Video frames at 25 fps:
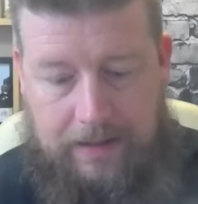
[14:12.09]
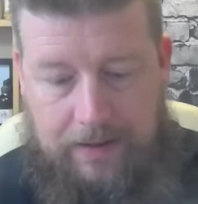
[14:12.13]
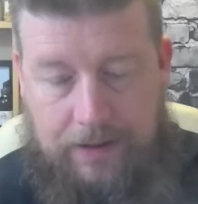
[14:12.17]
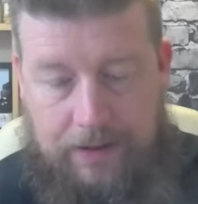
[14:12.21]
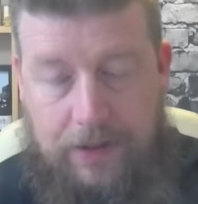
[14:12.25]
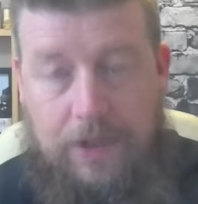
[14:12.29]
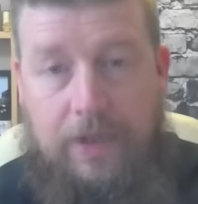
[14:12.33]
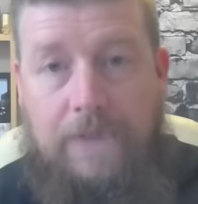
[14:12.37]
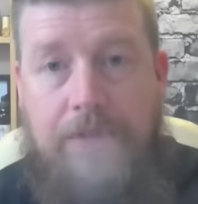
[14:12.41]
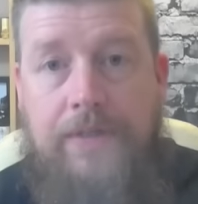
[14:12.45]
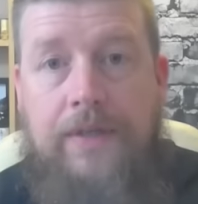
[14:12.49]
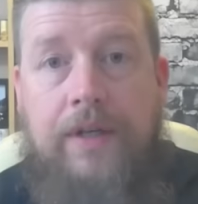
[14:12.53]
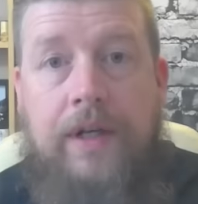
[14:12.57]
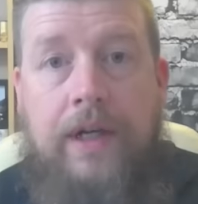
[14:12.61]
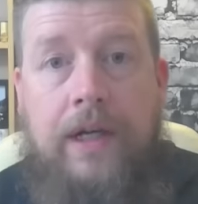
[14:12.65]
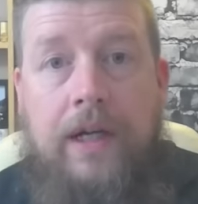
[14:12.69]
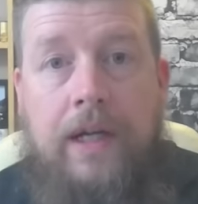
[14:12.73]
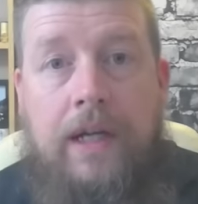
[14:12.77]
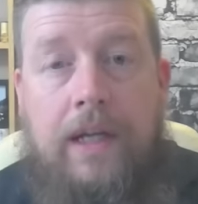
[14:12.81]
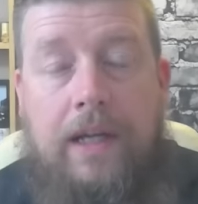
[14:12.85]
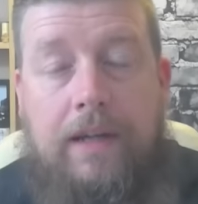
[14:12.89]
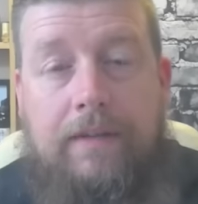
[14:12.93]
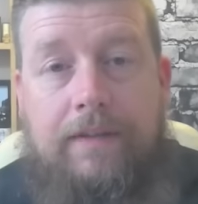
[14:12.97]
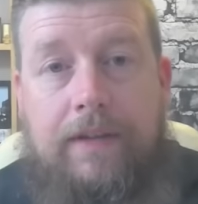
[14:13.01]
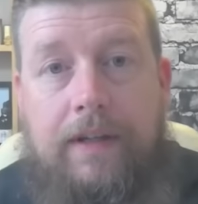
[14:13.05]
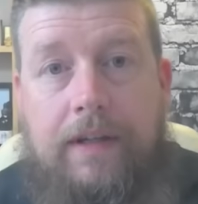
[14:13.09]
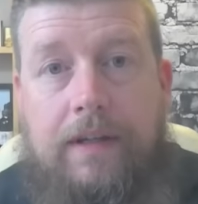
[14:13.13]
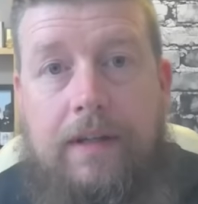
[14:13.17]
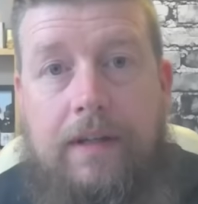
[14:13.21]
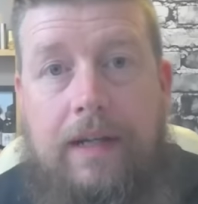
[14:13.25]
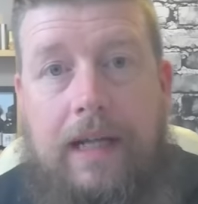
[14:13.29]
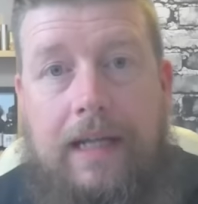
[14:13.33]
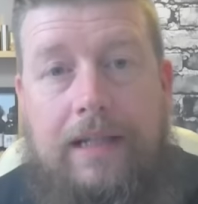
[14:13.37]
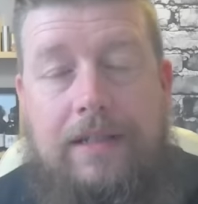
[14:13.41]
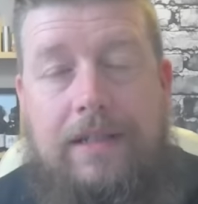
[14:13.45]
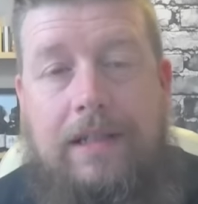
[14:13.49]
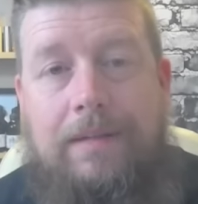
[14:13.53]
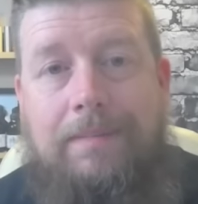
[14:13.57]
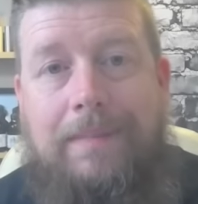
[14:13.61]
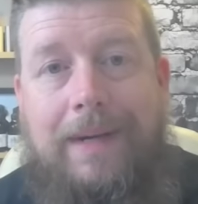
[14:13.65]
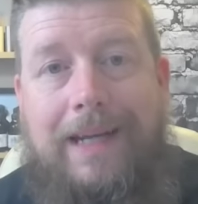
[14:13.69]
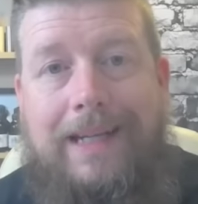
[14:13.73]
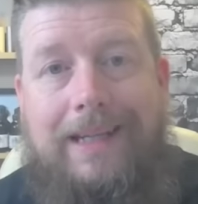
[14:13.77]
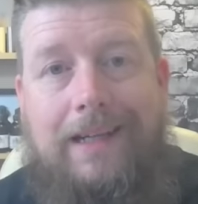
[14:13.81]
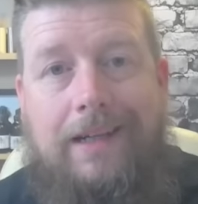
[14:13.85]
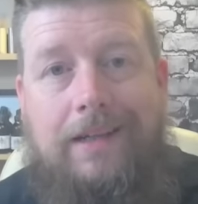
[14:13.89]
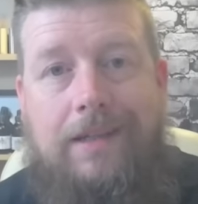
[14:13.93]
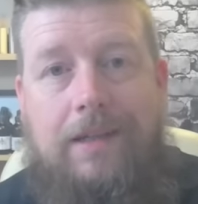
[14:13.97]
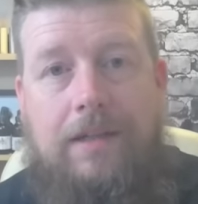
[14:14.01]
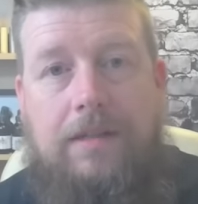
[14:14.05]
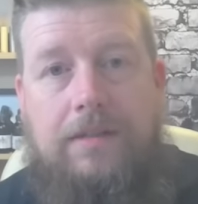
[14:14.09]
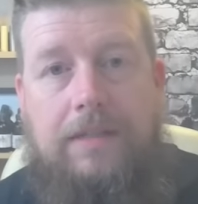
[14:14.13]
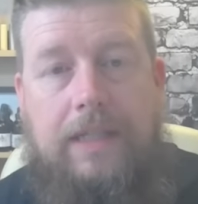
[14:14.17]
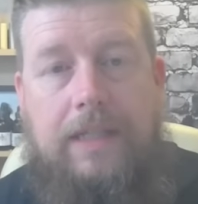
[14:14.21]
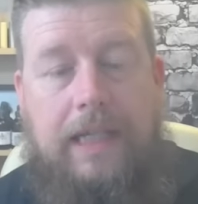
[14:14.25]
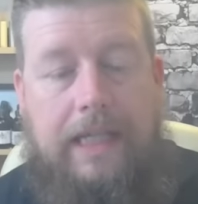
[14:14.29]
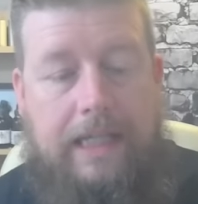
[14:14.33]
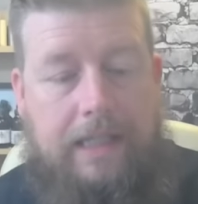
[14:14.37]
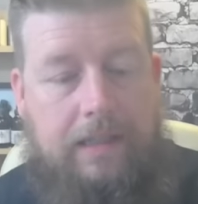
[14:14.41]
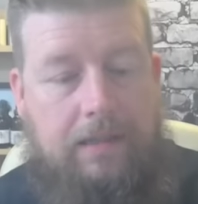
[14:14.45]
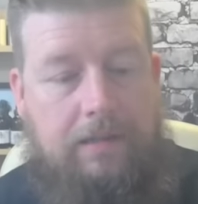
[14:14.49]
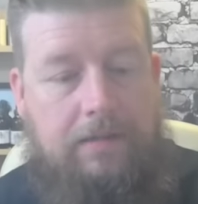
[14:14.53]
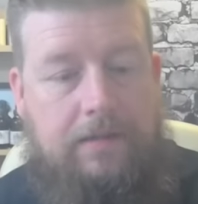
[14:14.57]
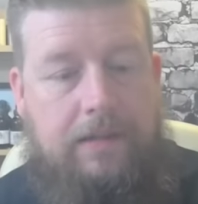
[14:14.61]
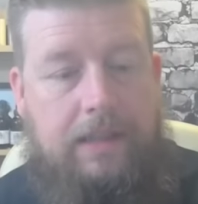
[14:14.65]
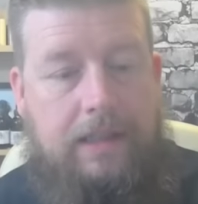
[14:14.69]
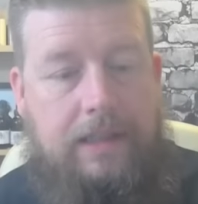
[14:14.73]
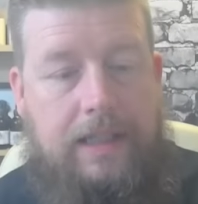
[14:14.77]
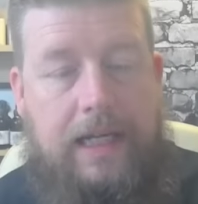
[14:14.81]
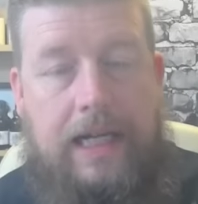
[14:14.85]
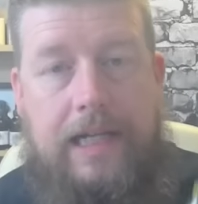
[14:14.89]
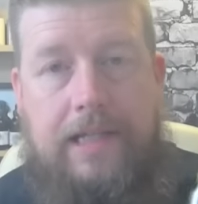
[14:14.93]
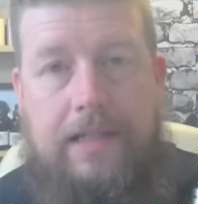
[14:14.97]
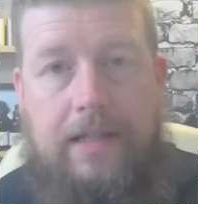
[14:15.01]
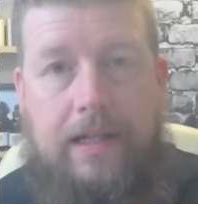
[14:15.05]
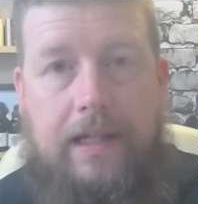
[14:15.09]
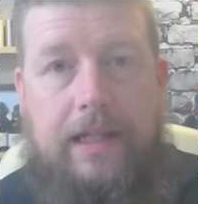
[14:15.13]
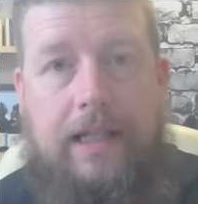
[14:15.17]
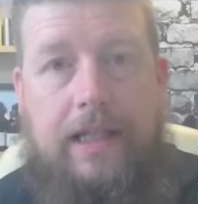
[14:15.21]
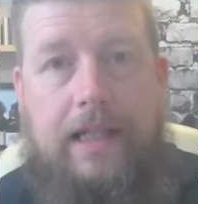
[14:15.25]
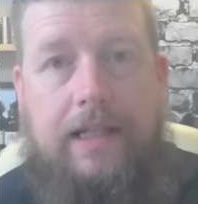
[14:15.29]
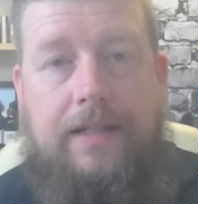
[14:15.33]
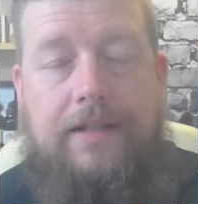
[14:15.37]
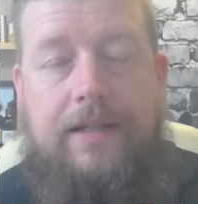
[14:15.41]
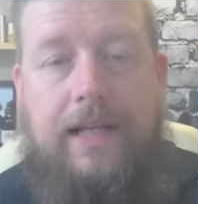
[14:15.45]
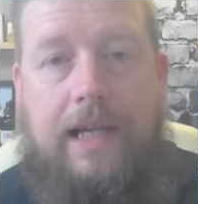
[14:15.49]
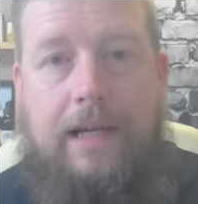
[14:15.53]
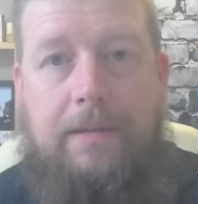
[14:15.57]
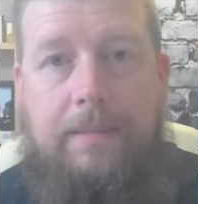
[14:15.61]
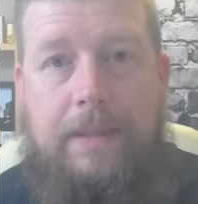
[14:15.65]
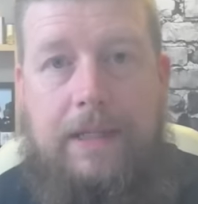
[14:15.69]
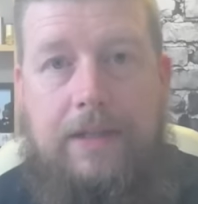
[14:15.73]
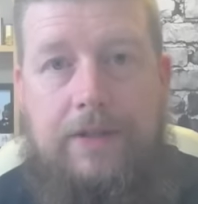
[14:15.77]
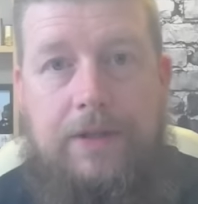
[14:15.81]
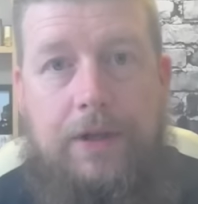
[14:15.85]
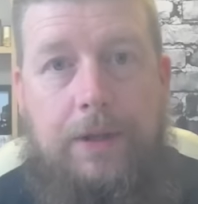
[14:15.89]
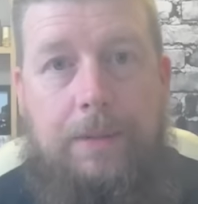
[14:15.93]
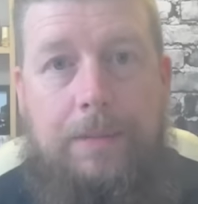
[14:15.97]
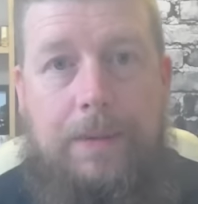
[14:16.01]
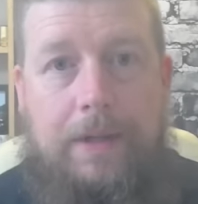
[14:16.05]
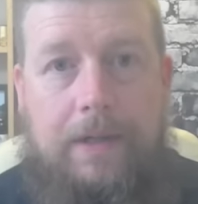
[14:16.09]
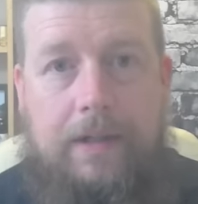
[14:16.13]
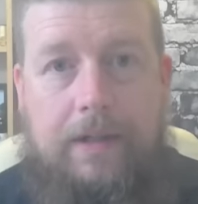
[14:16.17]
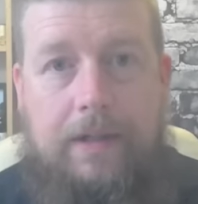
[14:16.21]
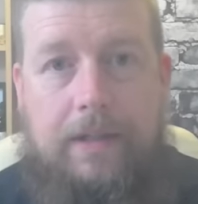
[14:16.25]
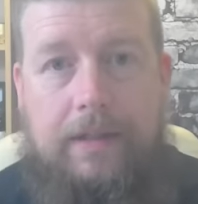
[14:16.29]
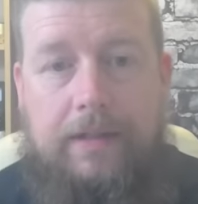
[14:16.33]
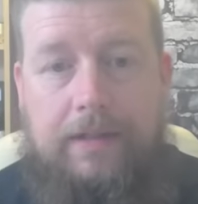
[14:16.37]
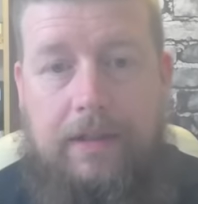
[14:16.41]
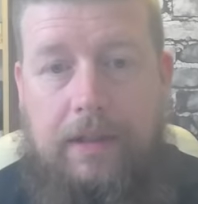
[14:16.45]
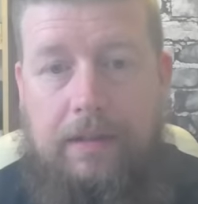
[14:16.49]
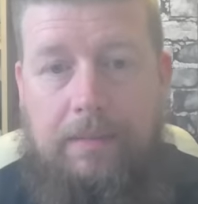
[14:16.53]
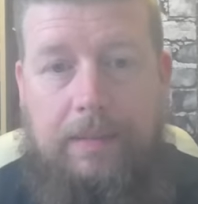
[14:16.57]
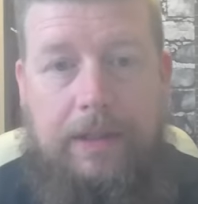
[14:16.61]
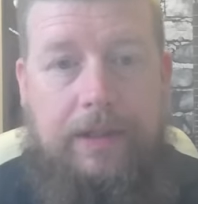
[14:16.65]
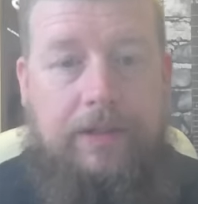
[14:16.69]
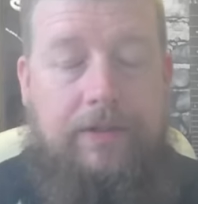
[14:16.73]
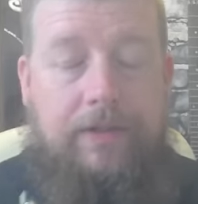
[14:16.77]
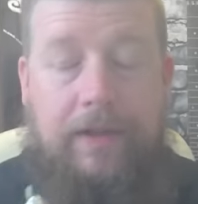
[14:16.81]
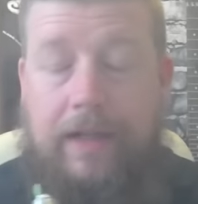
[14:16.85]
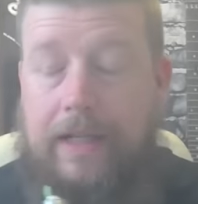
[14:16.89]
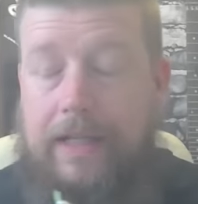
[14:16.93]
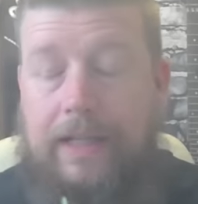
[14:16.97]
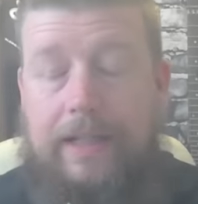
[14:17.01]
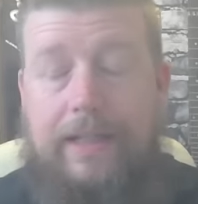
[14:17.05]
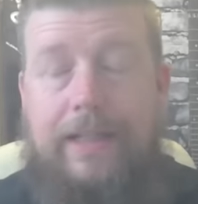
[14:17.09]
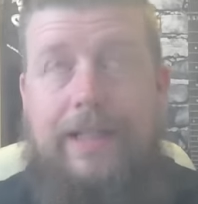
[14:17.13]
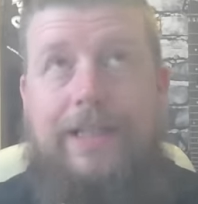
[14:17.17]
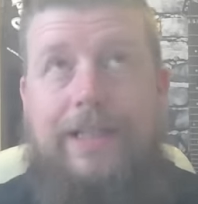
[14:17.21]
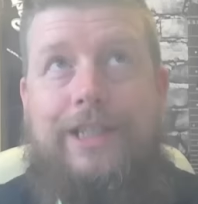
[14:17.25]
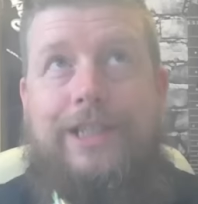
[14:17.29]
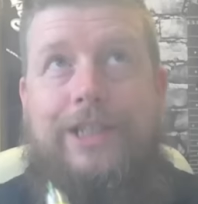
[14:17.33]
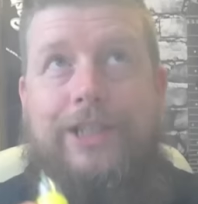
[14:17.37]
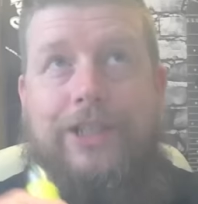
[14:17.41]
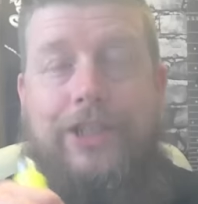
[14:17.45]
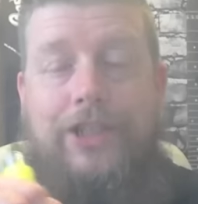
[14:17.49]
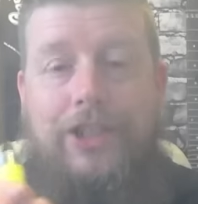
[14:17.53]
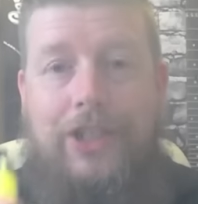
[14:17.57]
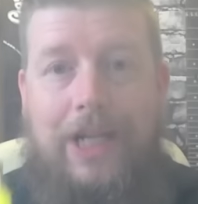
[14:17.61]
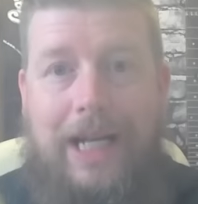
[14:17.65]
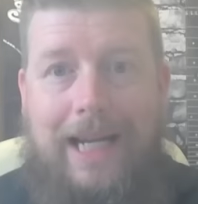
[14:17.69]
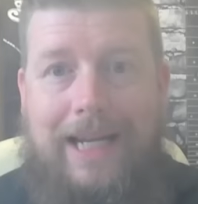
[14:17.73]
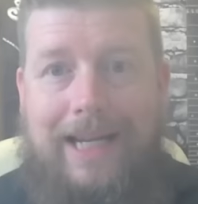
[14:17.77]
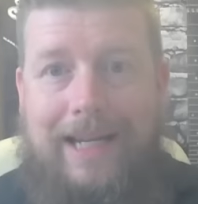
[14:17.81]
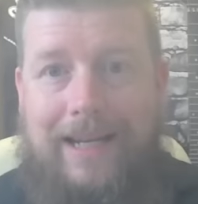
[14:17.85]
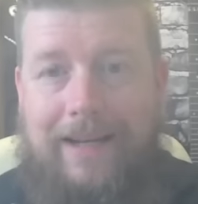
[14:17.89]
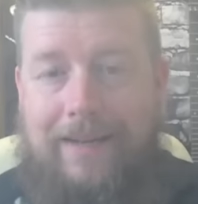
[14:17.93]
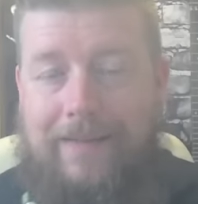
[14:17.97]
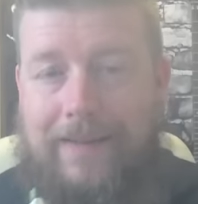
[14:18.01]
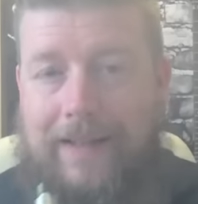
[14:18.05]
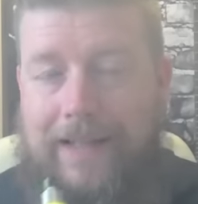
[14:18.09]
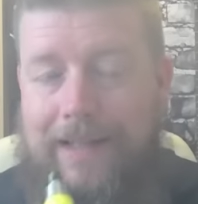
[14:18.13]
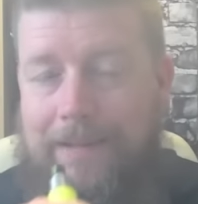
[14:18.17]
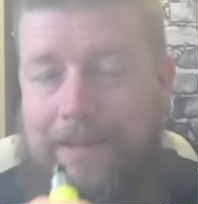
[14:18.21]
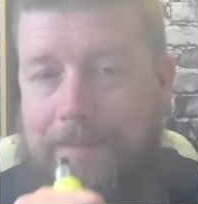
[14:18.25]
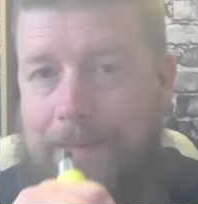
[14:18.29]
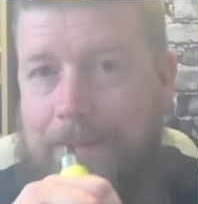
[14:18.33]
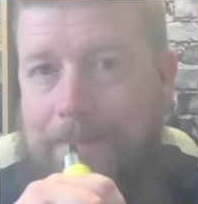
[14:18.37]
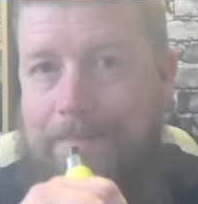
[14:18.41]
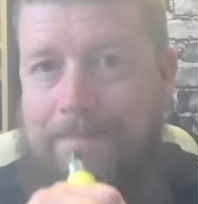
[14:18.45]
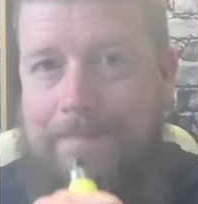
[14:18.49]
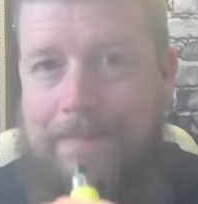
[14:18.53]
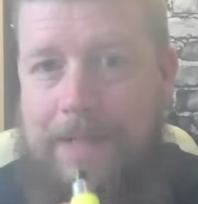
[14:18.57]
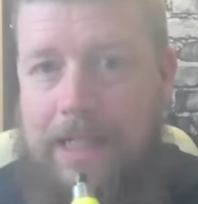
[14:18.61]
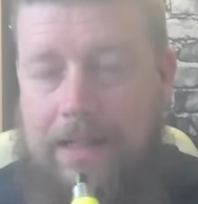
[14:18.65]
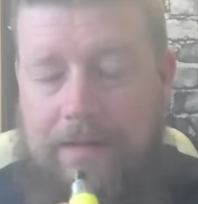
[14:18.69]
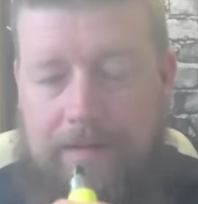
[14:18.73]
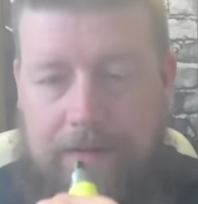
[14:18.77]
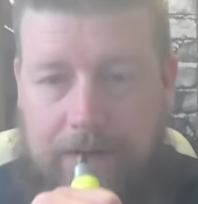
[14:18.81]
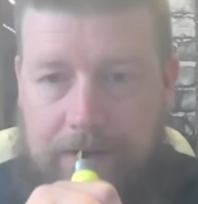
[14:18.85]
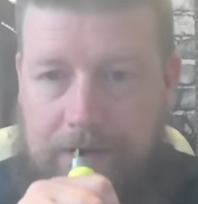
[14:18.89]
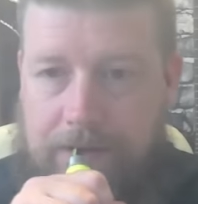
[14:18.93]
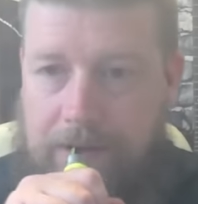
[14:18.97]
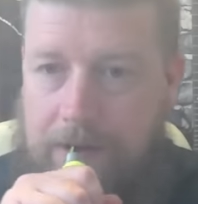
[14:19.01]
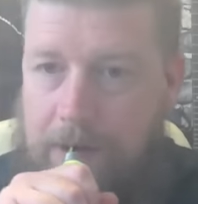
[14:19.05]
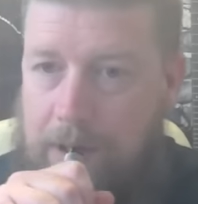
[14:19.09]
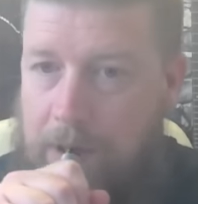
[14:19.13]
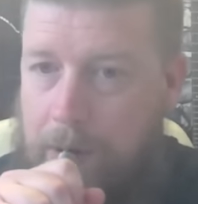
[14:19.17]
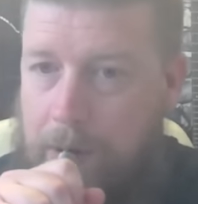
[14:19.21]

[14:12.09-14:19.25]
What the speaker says: Josh, if you can actually make a cocktail that tastes like this, that'd be super, because I'll be drinking the shit out of that. That'd be marvellous.